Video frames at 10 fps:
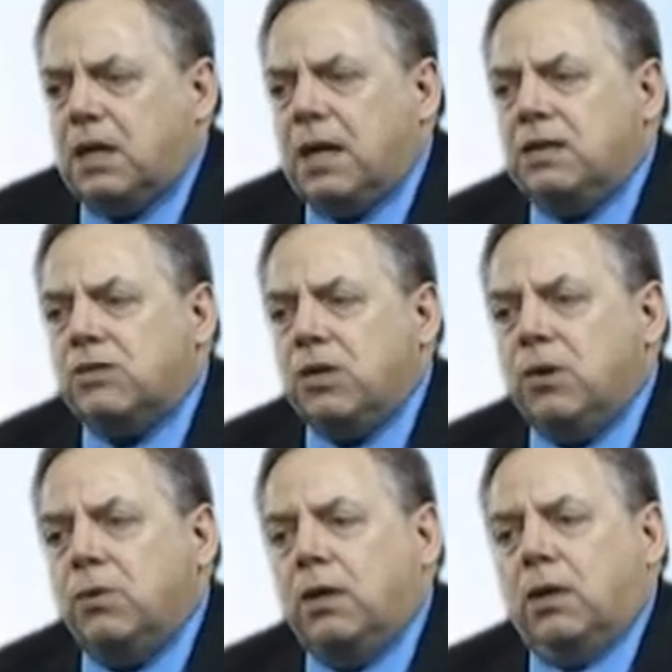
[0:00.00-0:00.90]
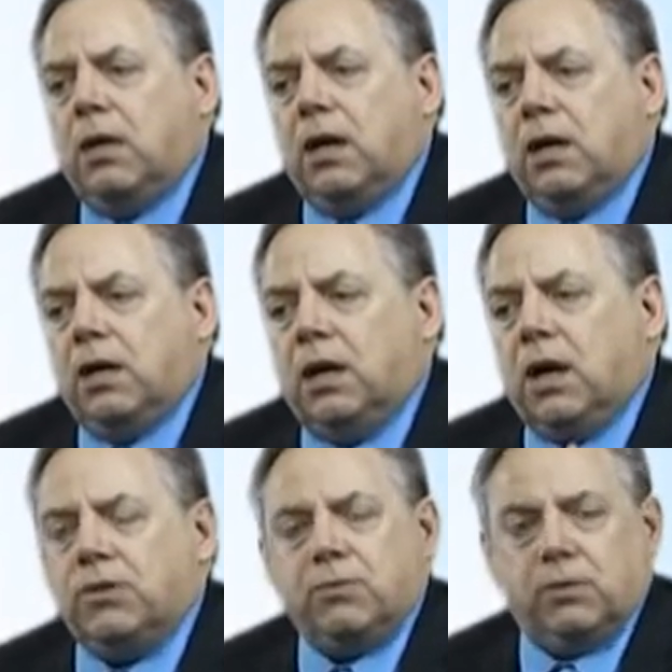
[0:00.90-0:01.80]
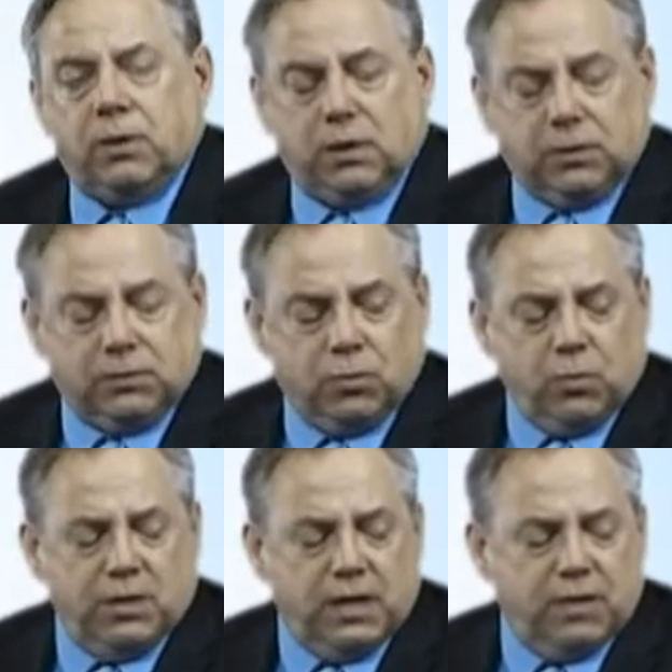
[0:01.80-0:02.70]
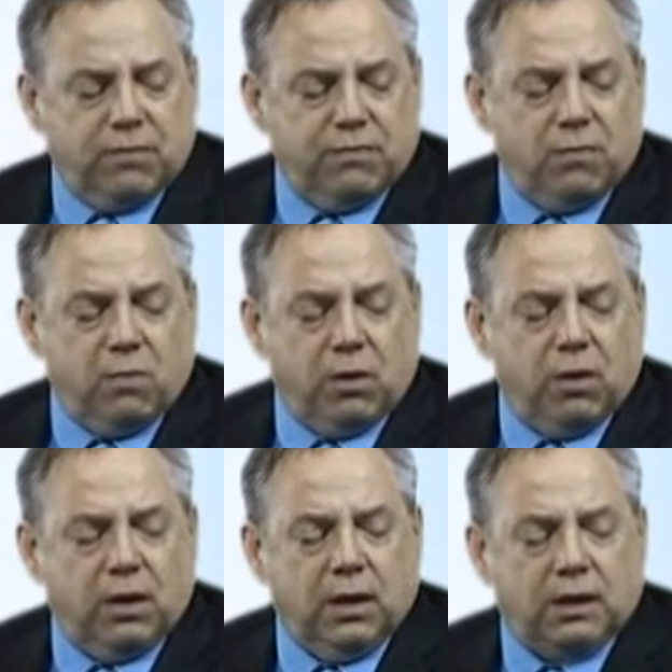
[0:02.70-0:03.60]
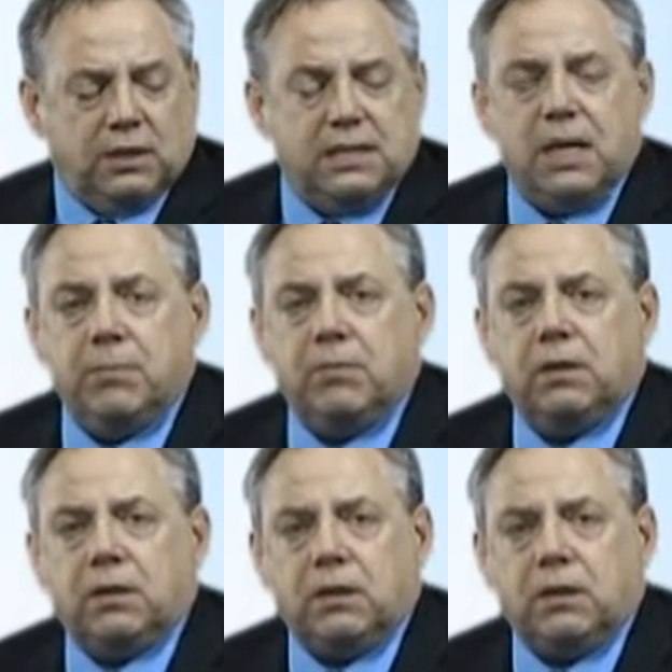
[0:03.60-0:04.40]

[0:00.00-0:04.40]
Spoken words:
And so our coordinator for STEM,